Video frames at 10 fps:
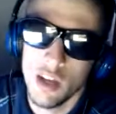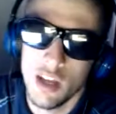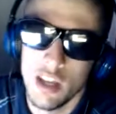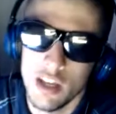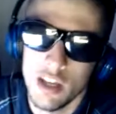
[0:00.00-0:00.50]

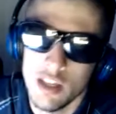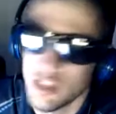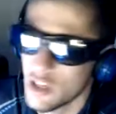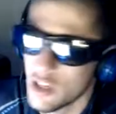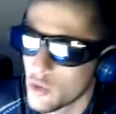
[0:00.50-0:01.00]
is
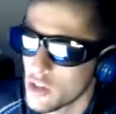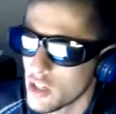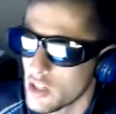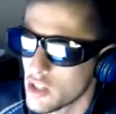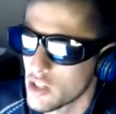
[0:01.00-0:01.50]
increasing
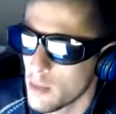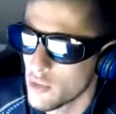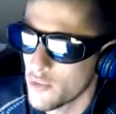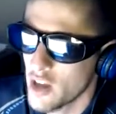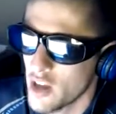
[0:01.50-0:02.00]
in his numbers
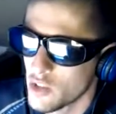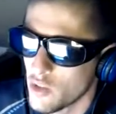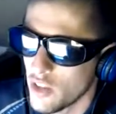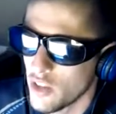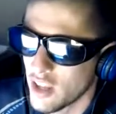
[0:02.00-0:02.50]
faster
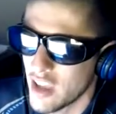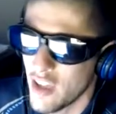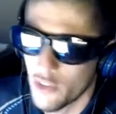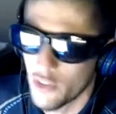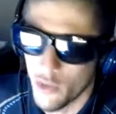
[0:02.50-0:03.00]
than a
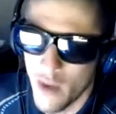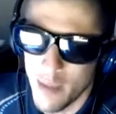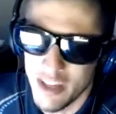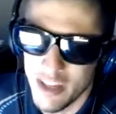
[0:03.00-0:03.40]
Catholic rabbit."